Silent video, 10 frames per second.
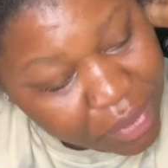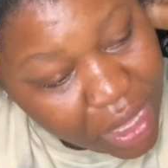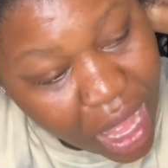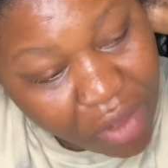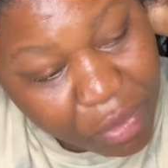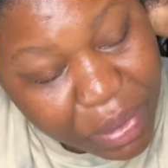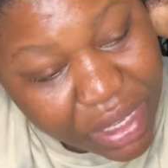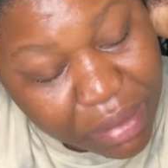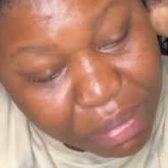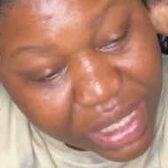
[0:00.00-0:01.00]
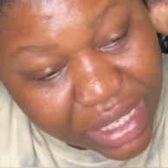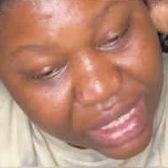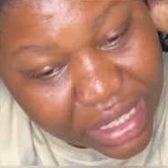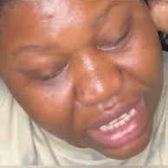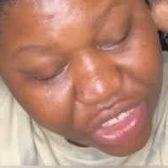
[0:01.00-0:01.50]
have a busy
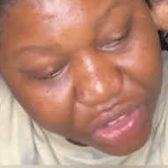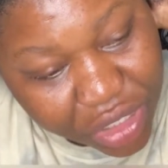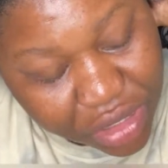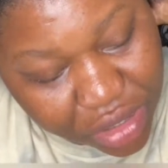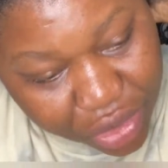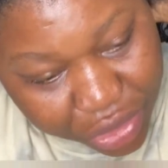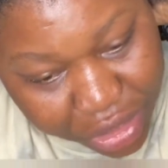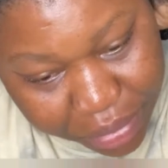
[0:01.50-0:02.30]
schedule. Sorry.